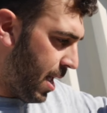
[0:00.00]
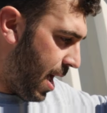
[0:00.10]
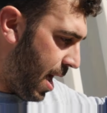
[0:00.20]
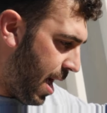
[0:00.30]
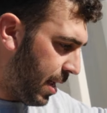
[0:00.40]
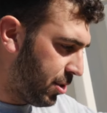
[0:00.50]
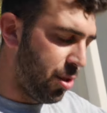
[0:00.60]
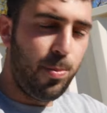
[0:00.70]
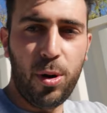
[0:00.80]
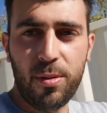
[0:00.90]
uh, to the
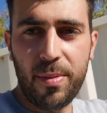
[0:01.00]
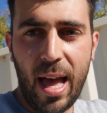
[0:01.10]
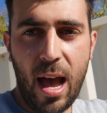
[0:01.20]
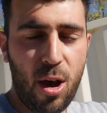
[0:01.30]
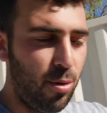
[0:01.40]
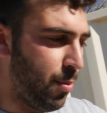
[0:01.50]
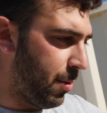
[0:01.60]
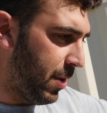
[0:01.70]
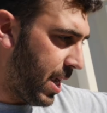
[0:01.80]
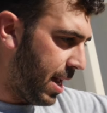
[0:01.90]
bottom of the hull when
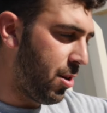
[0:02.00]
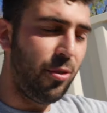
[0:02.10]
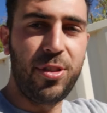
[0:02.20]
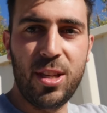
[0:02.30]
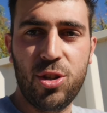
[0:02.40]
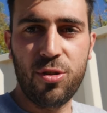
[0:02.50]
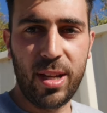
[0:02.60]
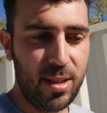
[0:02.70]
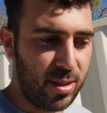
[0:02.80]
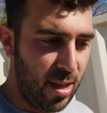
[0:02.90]
we're cutting off these
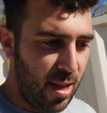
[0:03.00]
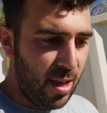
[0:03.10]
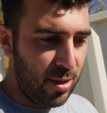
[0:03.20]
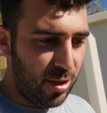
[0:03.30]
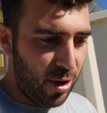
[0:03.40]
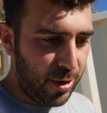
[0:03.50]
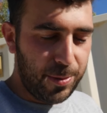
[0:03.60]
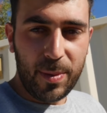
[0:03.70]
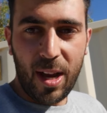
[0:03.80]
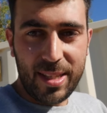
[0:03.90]
stringers. So
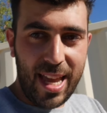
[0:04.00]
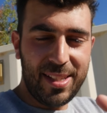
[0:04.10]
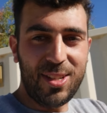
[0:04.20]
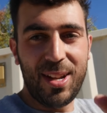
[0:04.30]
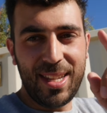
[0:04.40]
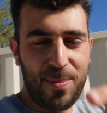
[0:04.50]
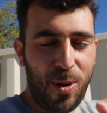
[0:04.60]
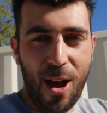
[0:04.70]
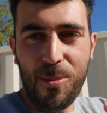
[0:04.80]
I guess I did buy a